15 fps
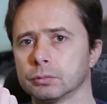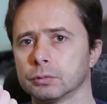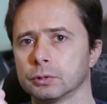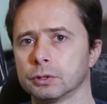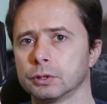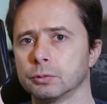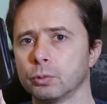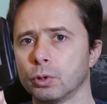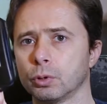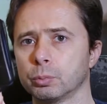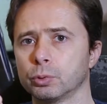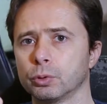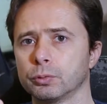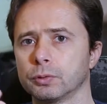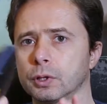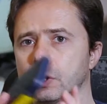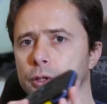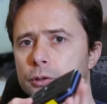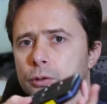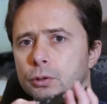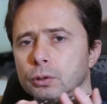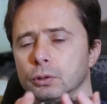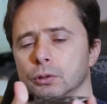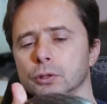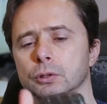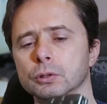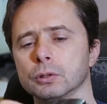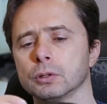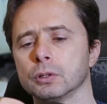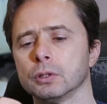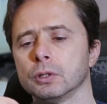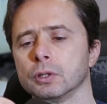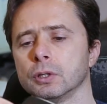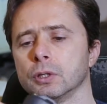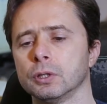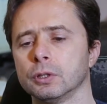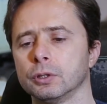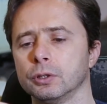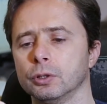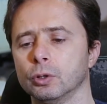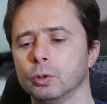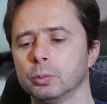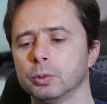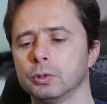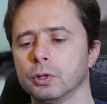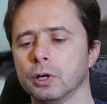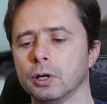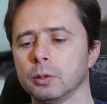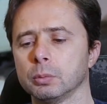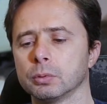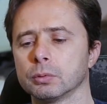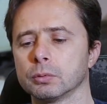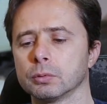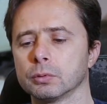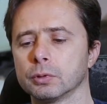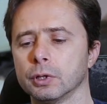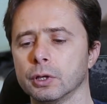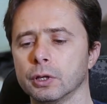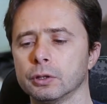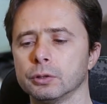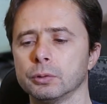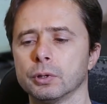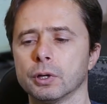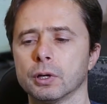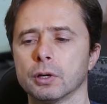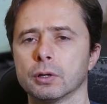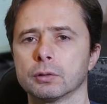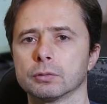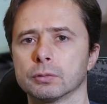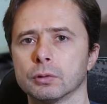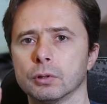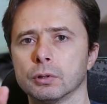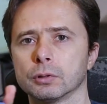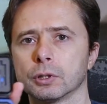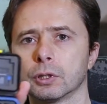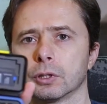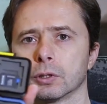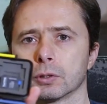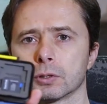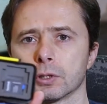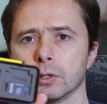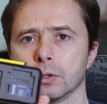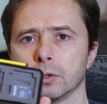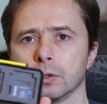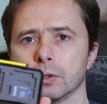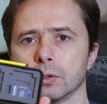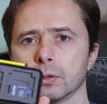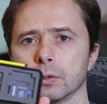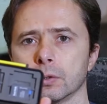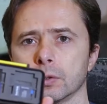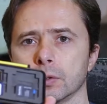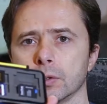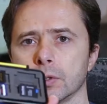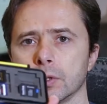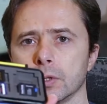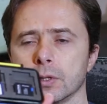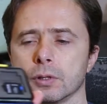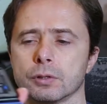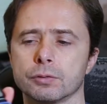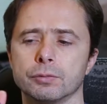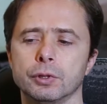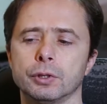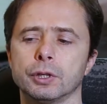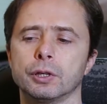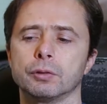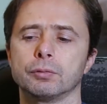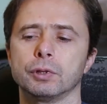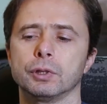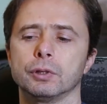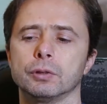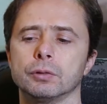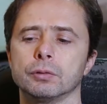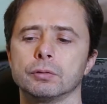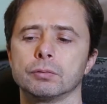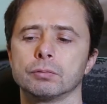It's a waterproof card holder. You open up and you have all the cards in there. It's very convenient.